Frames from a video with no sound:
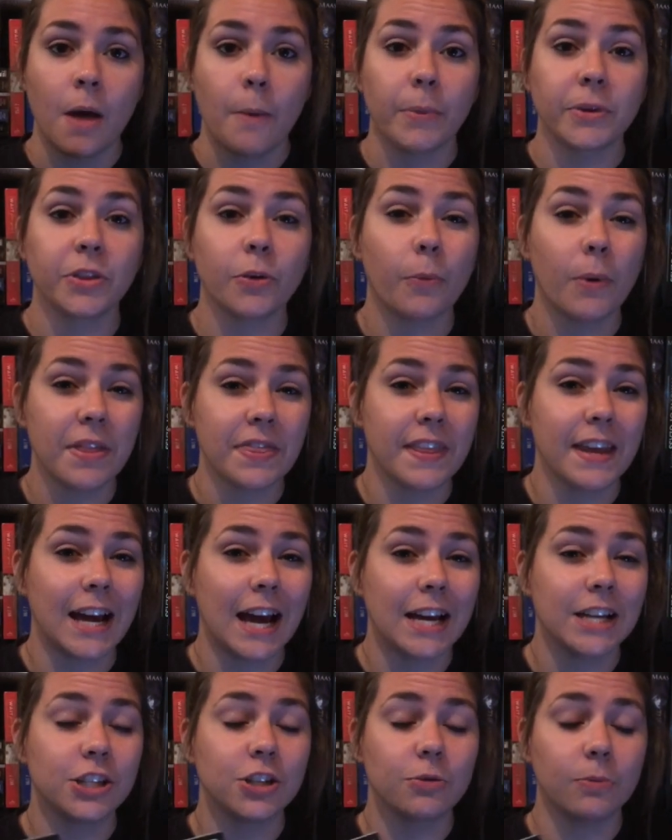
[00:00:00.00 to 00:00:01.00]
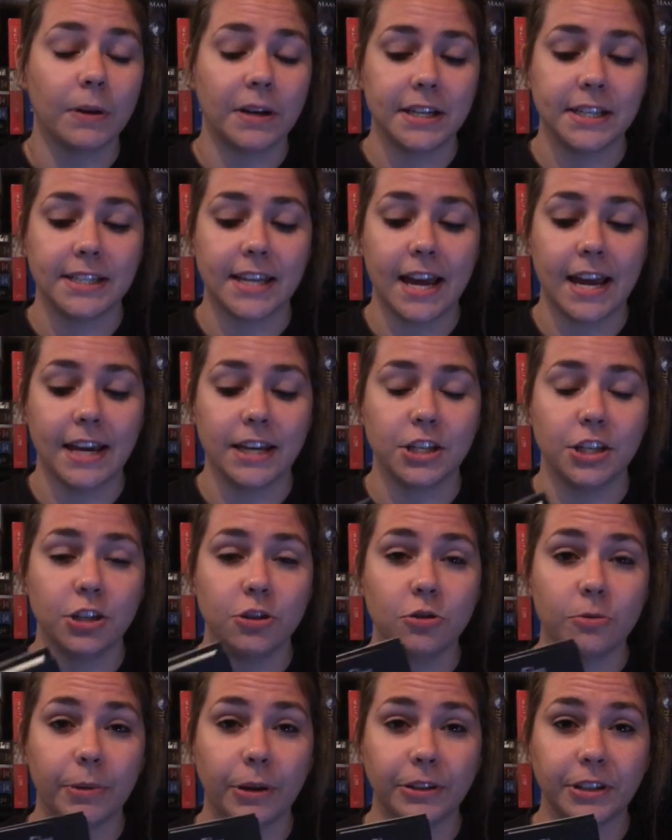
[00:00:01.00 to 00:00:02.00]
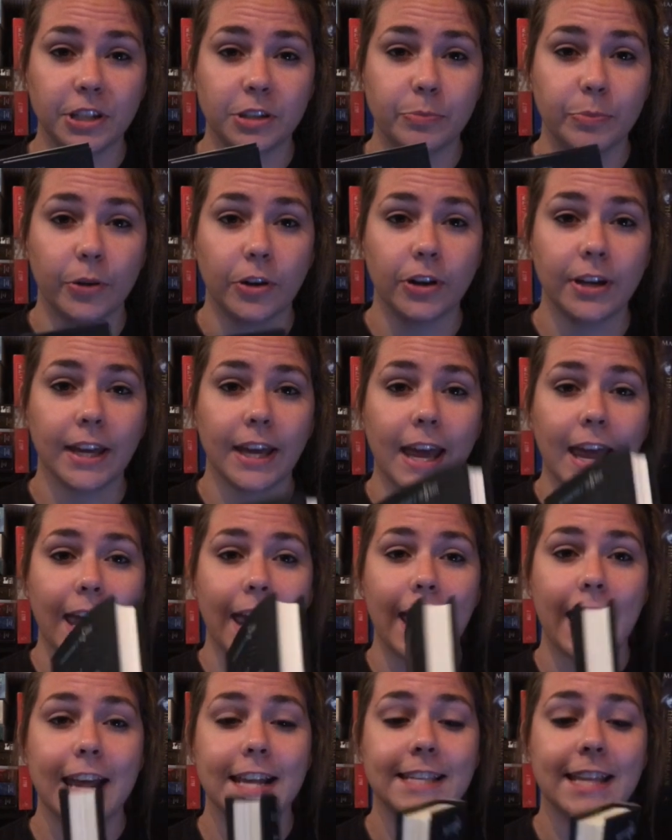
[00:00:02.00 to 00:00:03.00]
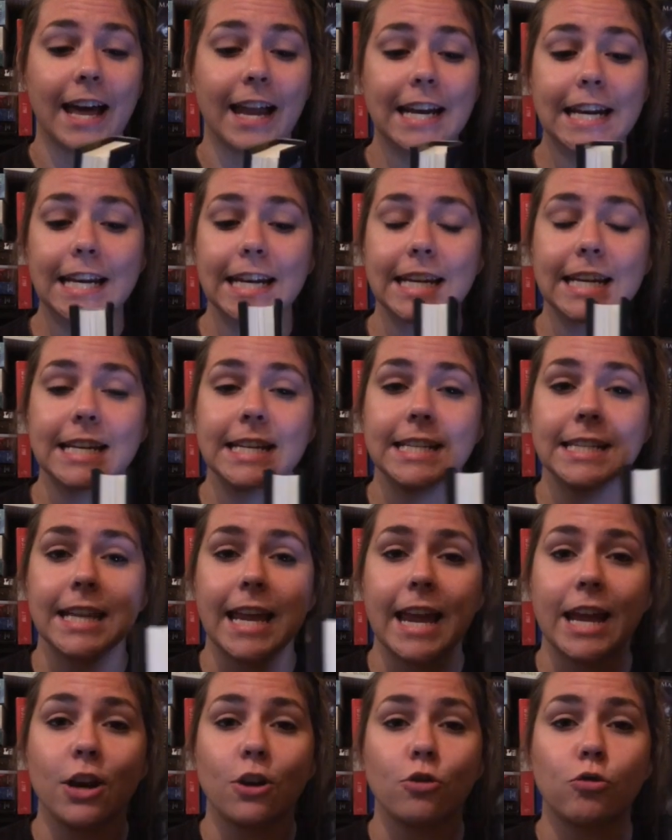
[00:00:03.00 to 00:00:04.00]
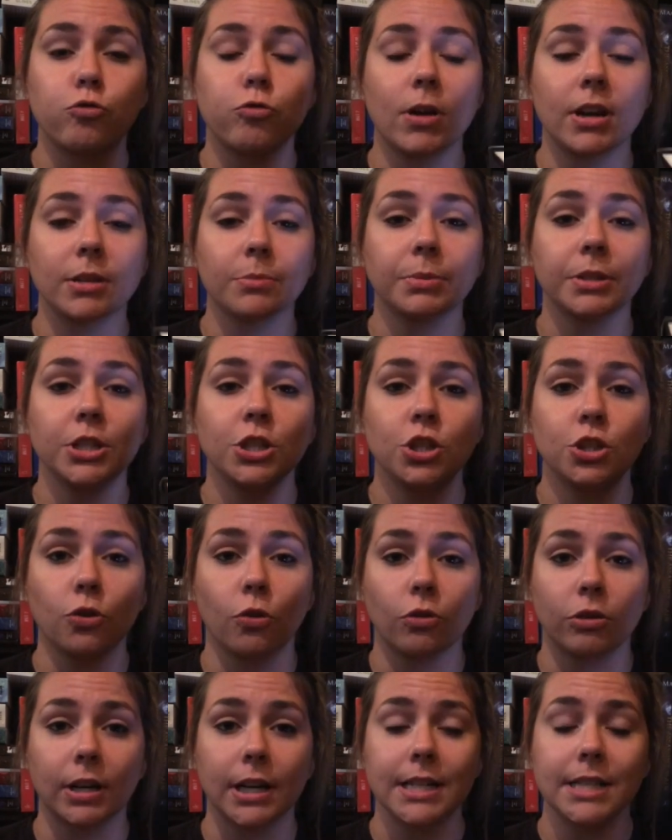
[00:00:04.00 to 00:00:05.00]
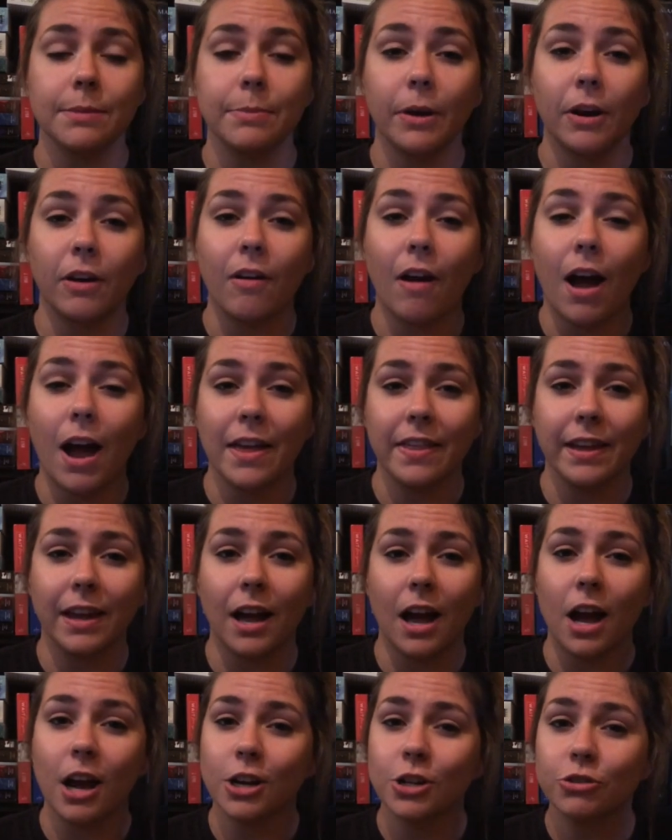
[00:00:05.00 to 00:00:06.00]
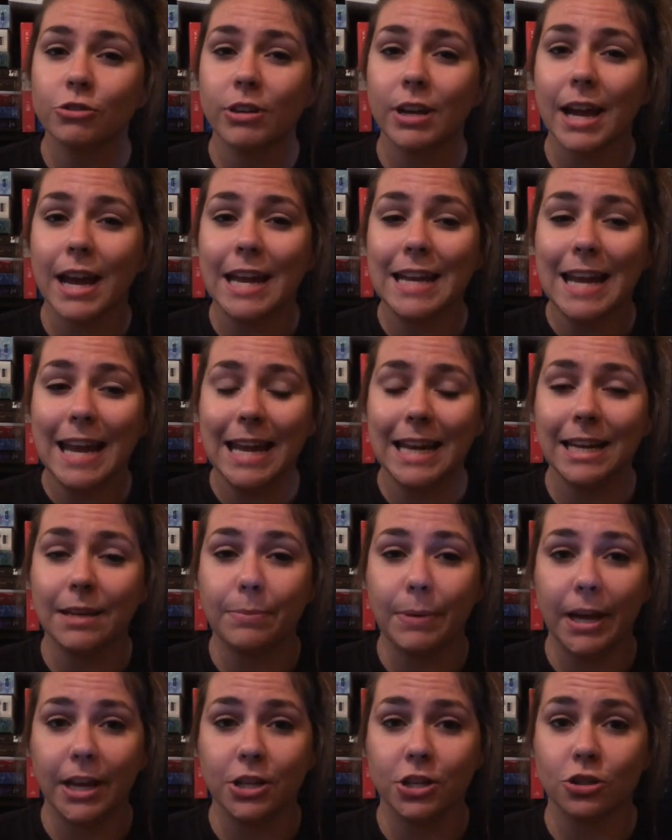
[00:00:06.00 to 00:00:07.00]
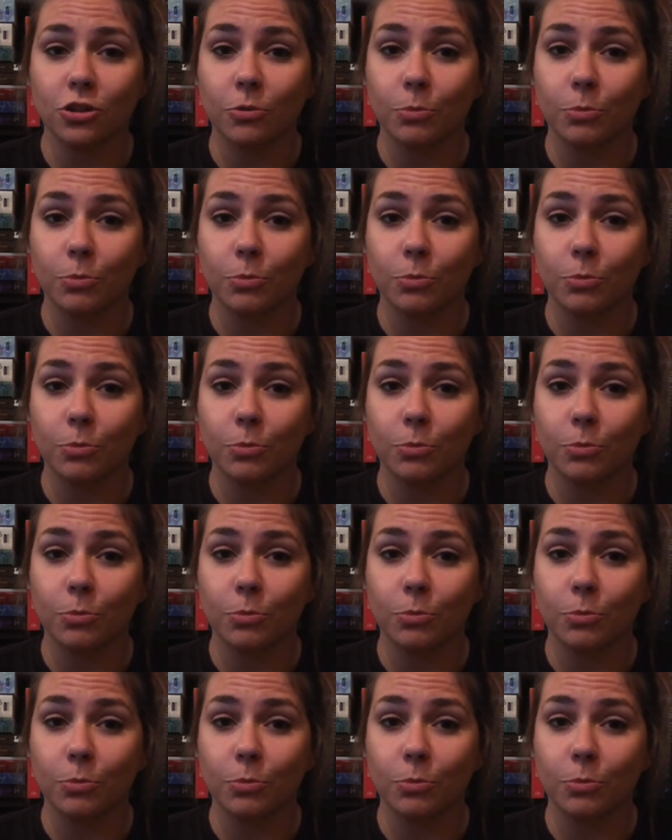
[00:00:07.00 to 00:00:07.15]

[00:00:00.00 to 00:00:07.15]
But the one thing I do want to say to you about this book is that it is incredibly shorter. It's about, I think, 180 pages,